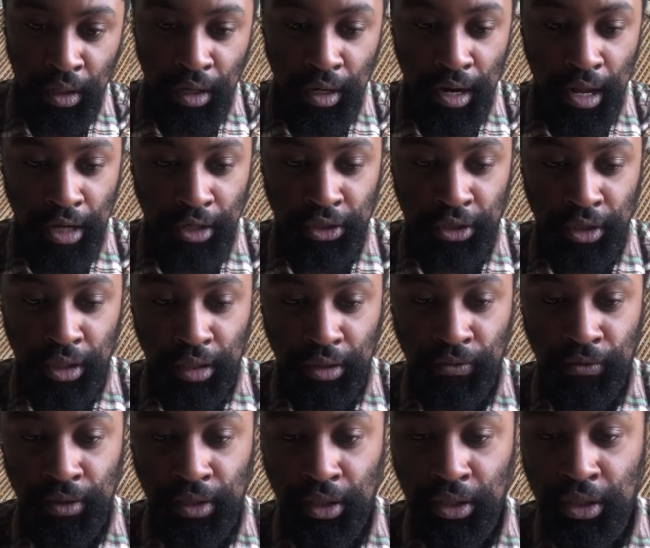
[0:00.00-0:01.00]
Now, Psalms
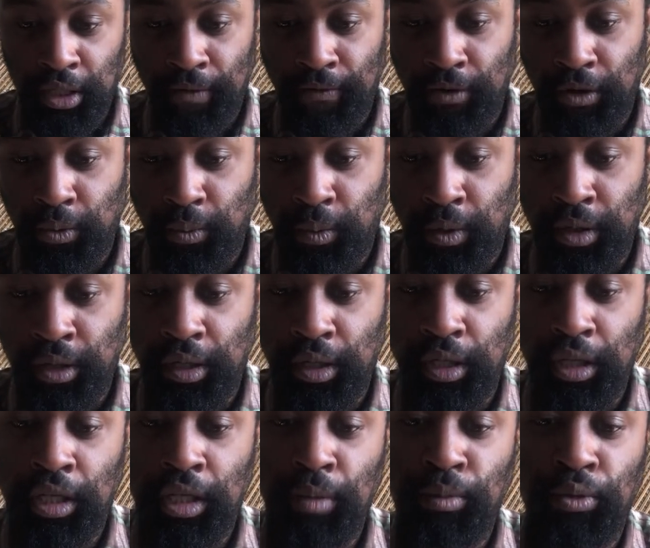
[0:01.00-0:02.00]
57 and 1 in the
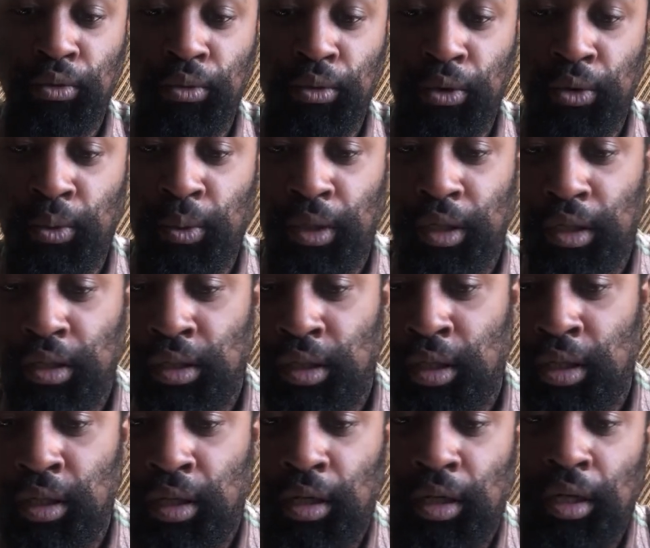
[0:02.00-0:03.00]
Hebrew, real quick, is
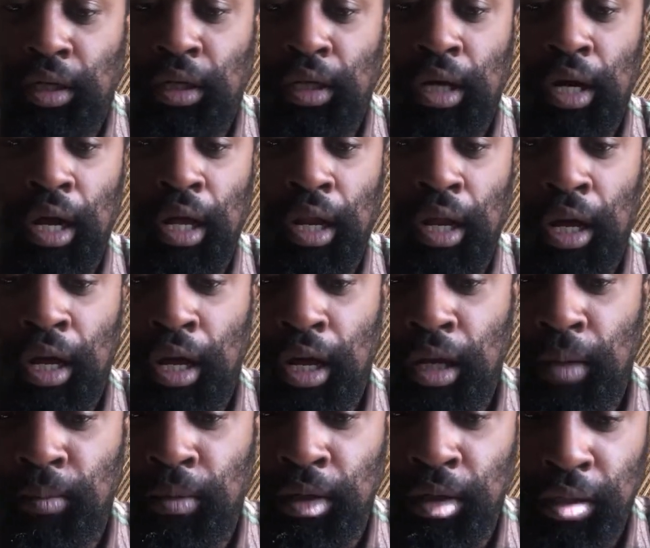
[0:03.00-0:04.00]
Chananya
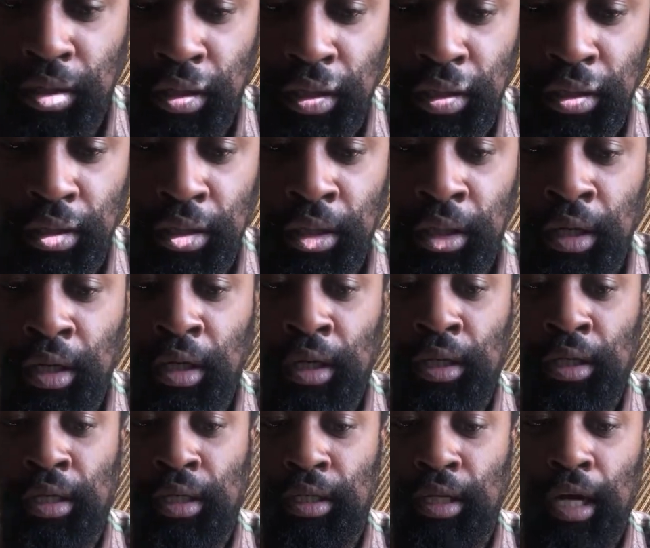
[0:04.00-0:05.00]
Alahayim Chananya,
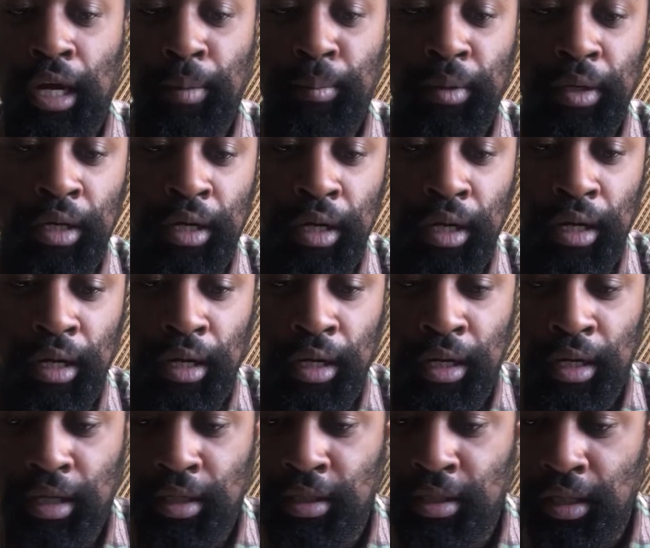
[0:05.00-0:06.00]
Kayabaka
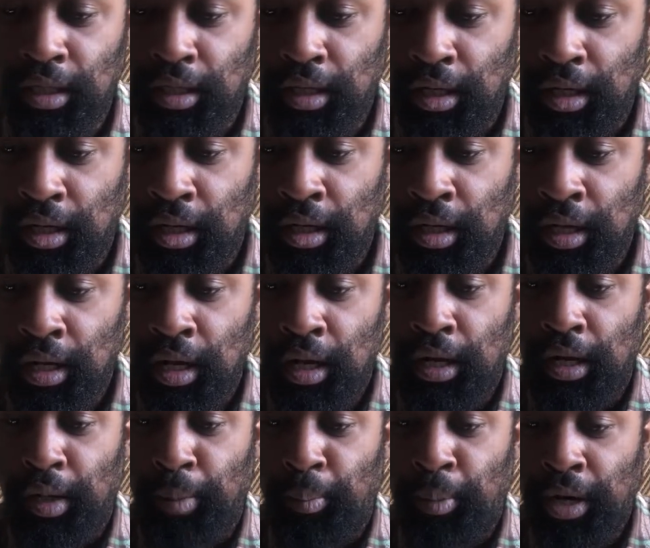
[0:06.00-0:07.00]
Chasaya
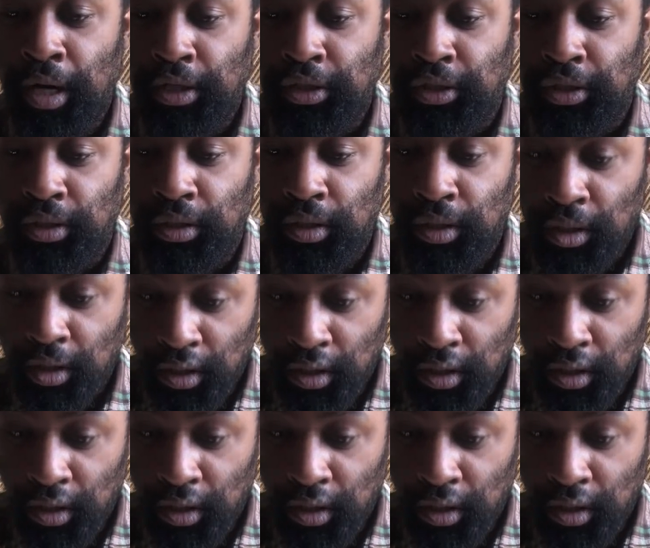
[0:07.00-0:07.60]
Napasha,